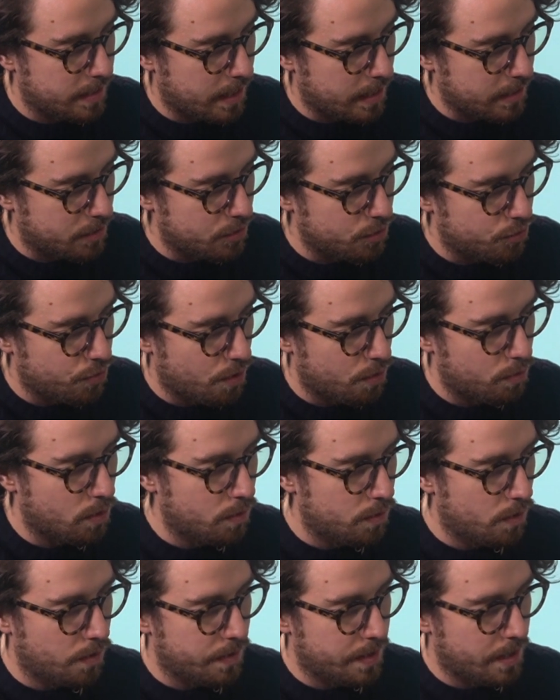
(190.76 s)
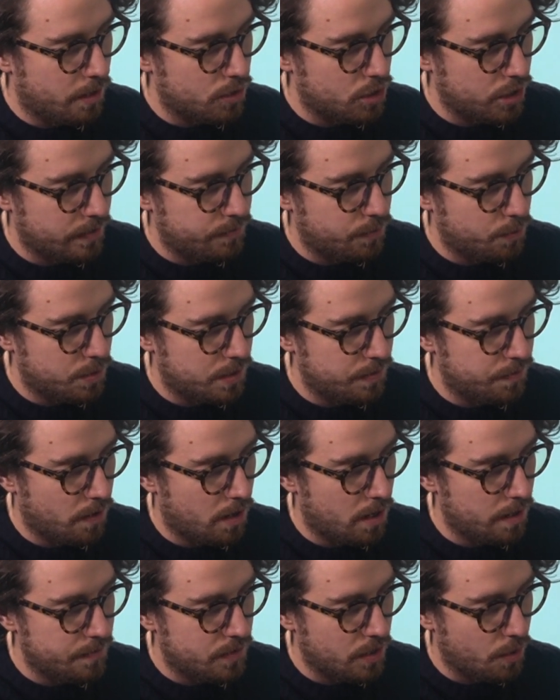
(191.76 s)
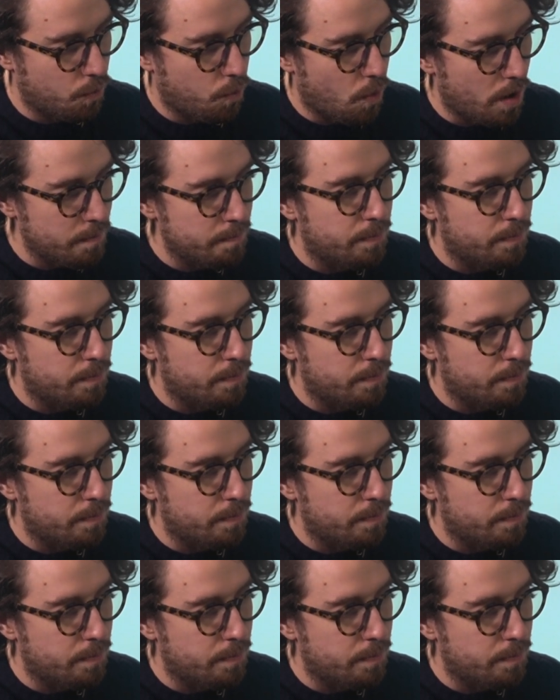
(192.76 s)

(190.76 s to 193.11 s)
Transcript: and control on the RJ45. So one